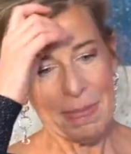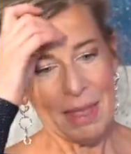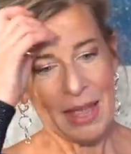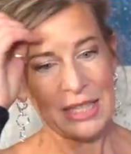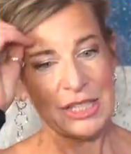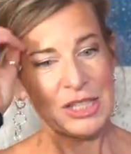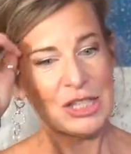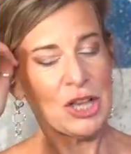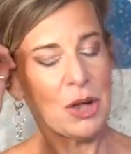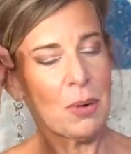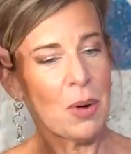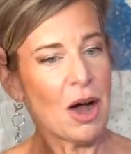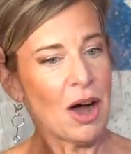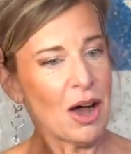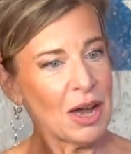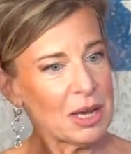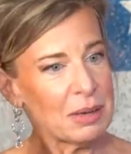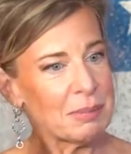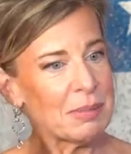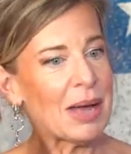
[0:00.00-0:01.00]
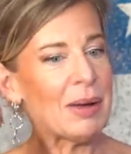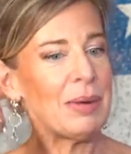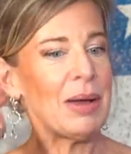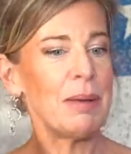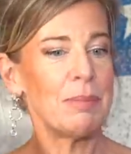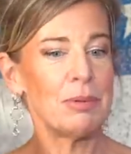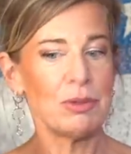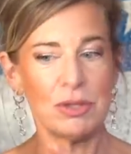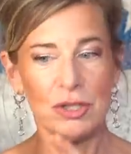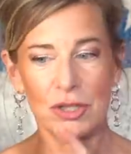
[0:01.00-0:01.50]
And so I am now
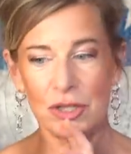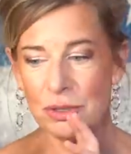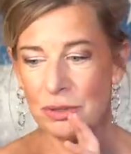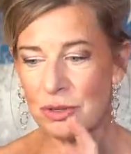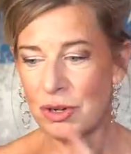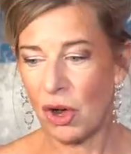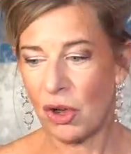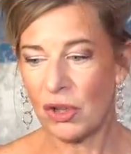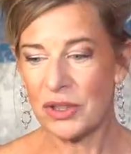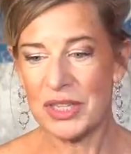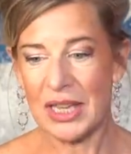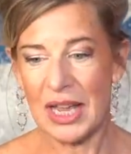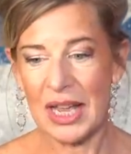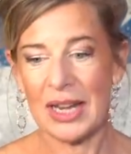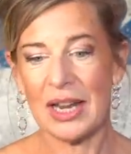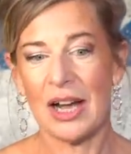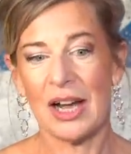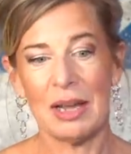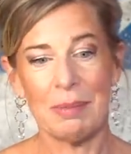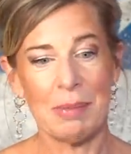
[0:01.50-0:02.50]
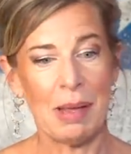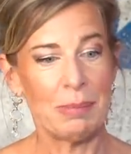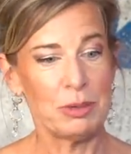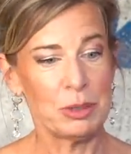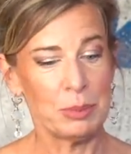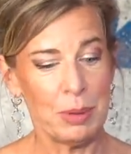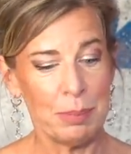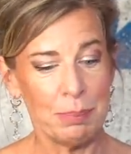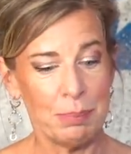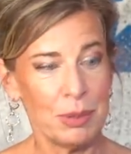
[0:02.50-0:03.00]
able to do content. I'm
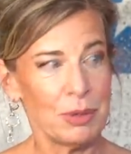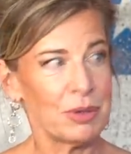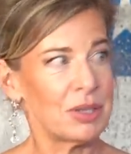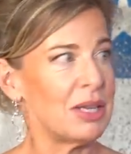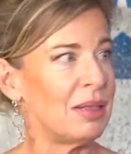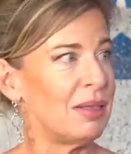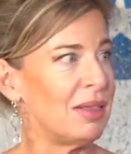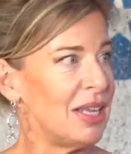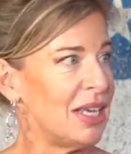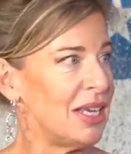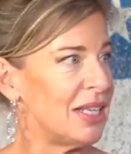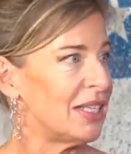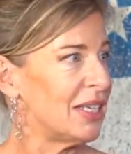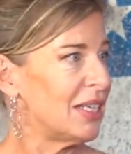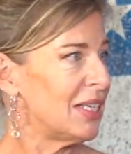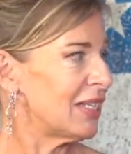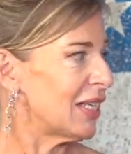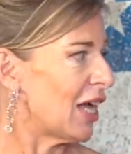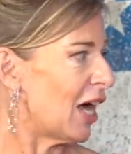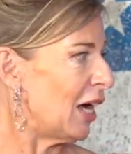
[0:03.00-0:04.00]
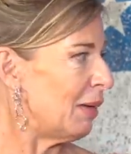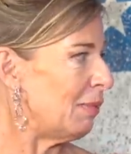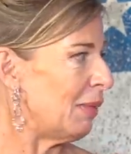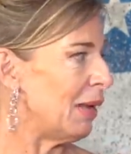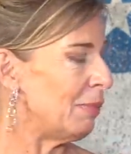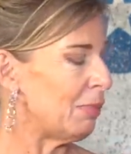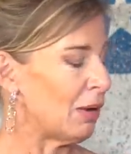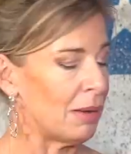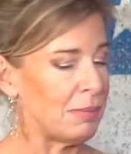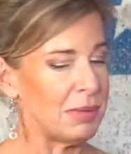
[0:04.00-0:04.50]
able to be booked in theatres. I'm
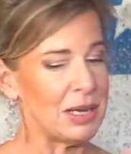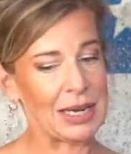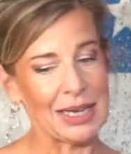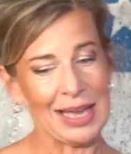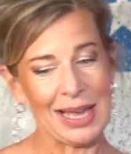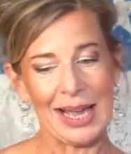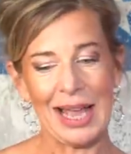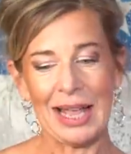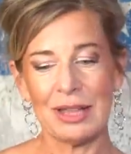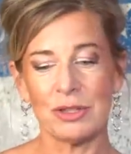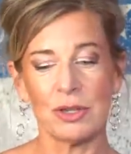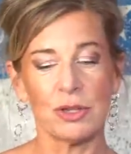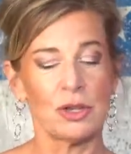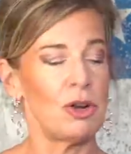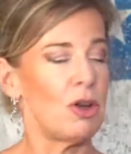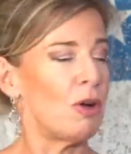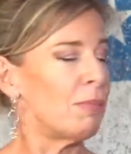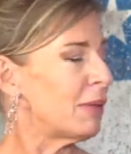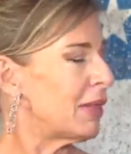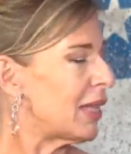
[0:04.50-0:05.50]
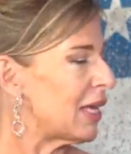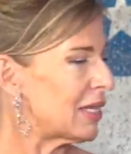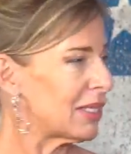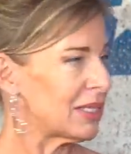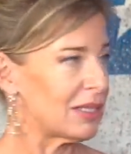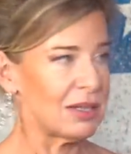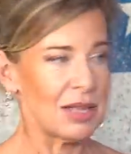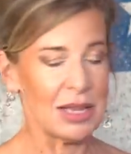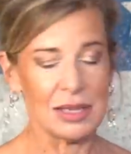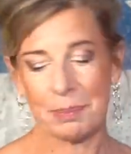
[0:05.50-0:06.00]
able, I mean, I get cancelled a lot, but
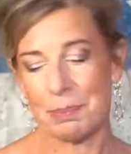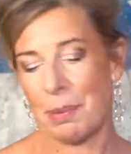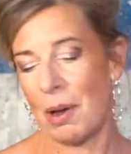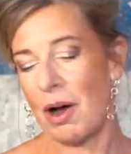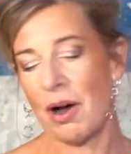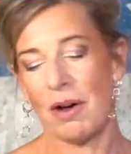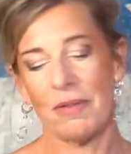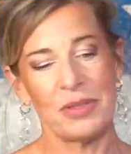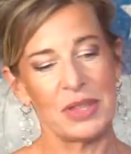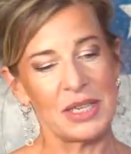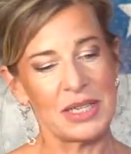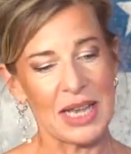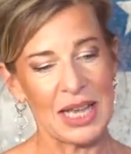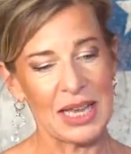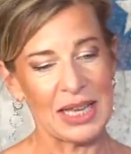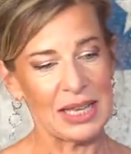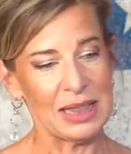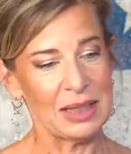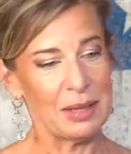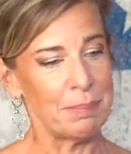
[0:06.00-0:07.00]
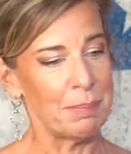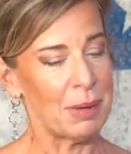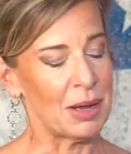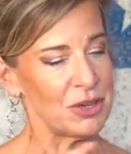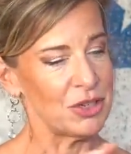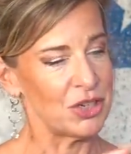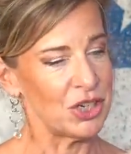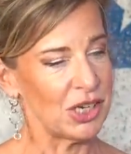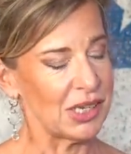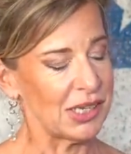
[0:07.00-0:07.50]
that, that's part of the taking the
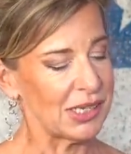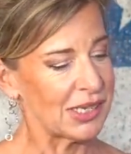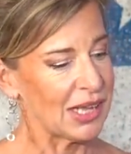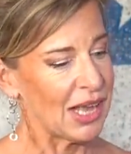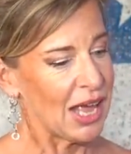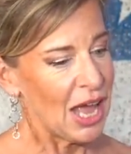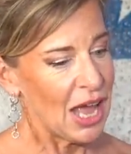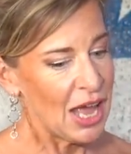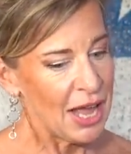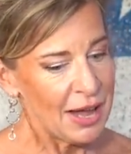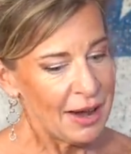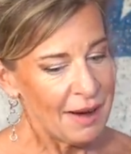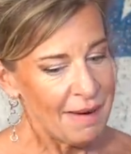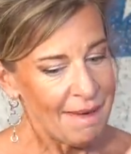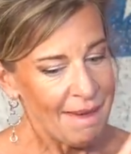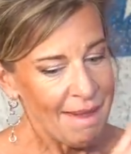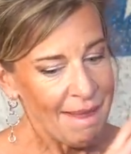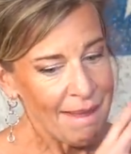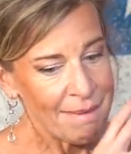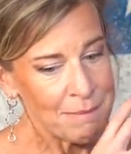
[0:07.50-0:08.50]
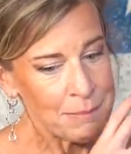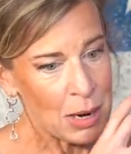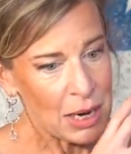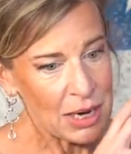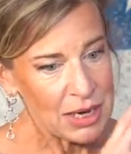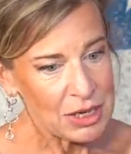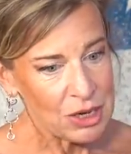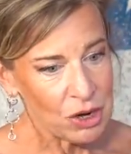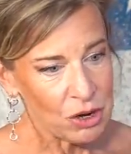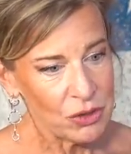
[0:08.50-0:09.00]
punches
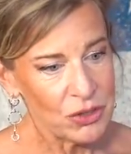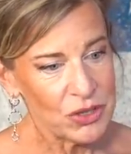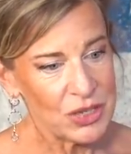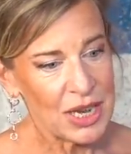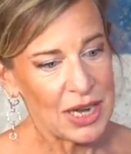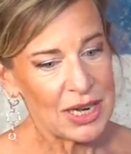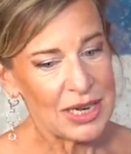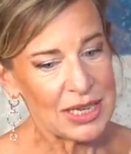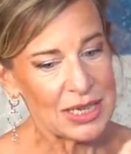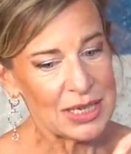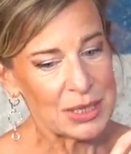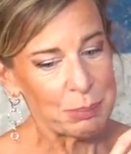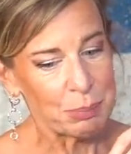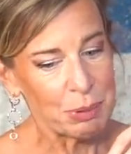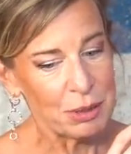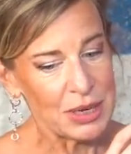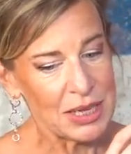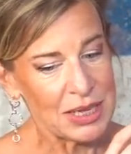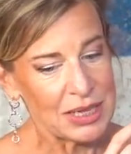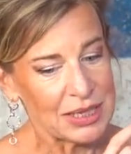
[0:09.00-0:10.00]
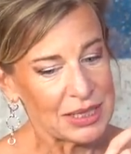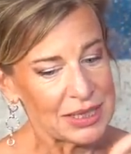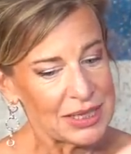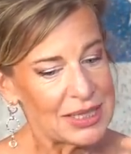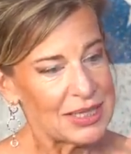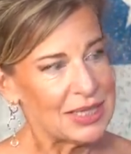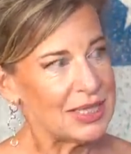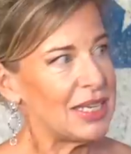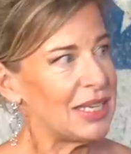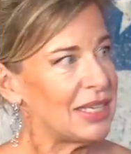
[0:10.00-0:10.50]
my content is pretty
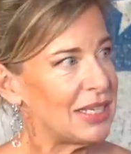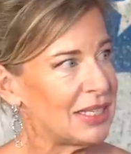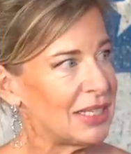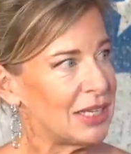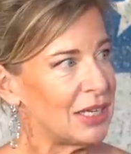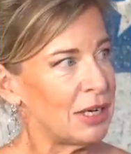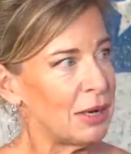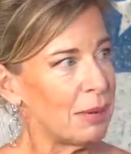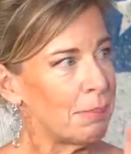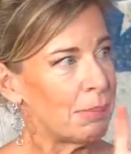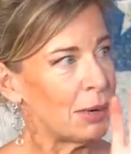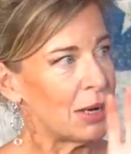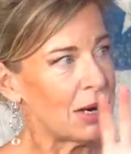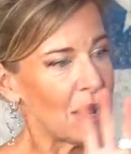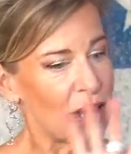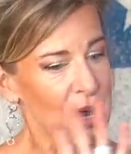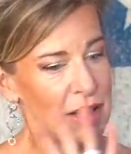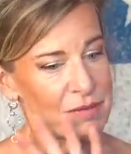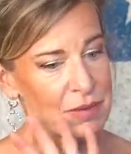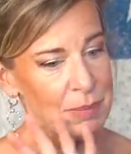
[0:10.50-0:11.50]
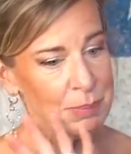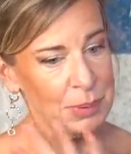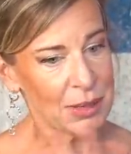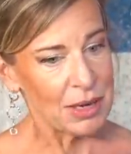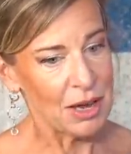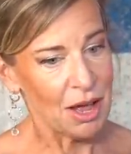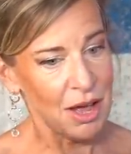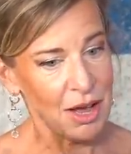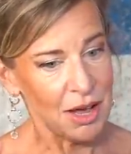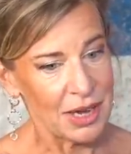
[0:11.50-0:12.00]
consistent, but I have
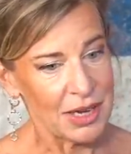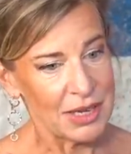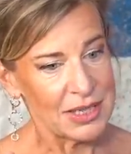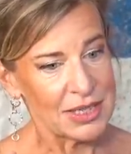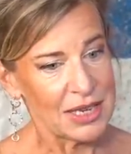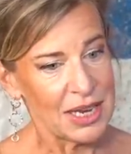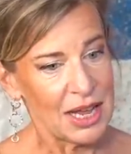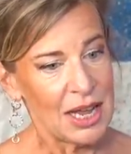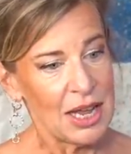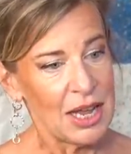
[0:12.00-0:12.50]
applied